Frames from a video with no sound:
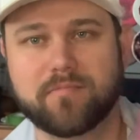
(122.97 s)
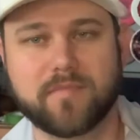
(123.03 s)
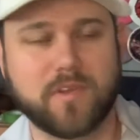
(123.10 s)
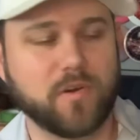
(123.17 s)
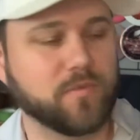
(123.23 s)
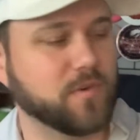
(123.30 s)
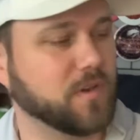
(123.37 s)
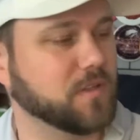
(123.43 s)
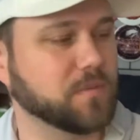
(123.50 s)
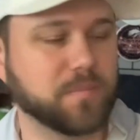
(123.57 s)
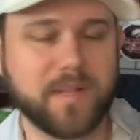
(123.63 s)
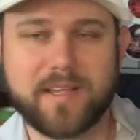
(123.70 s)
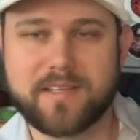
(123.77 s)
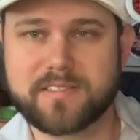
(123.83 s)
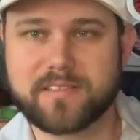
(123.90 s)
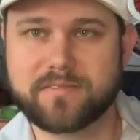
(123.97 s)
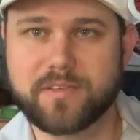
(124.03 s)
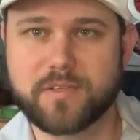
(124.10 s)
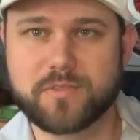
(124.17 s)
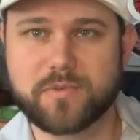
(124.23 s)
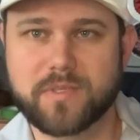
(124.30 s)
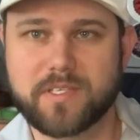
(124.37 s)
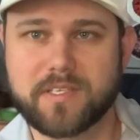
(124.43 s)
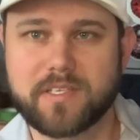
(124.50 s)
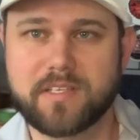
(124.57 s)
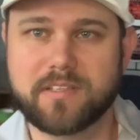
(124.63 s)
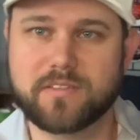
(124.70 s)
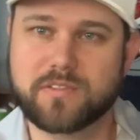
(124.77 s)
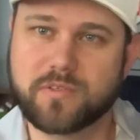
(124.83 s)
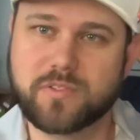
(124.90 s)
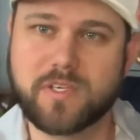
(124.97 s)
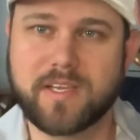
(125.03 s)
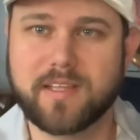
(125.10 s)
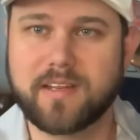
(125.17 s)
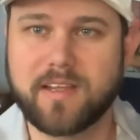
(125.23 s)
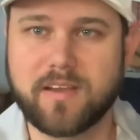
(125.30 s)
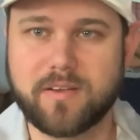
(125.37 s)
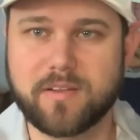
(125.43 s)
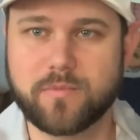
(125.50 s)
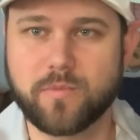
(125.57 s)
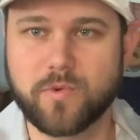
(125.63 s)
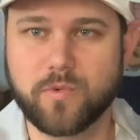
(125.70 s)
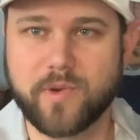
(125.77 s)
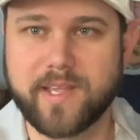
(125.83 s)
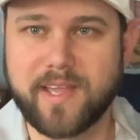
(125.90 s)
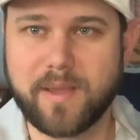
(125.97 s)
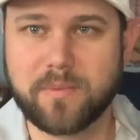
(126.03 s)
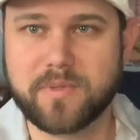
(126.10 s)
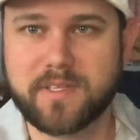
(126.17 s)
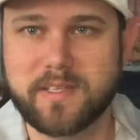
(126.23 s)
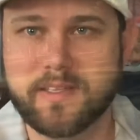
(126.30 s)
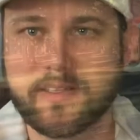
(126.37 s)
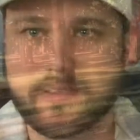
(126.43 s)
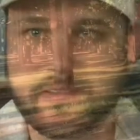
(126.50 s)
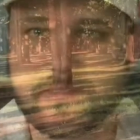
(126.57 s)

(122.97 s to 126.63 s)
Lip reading: overall the plastic feels really good. So check it out and we'll recap at the end.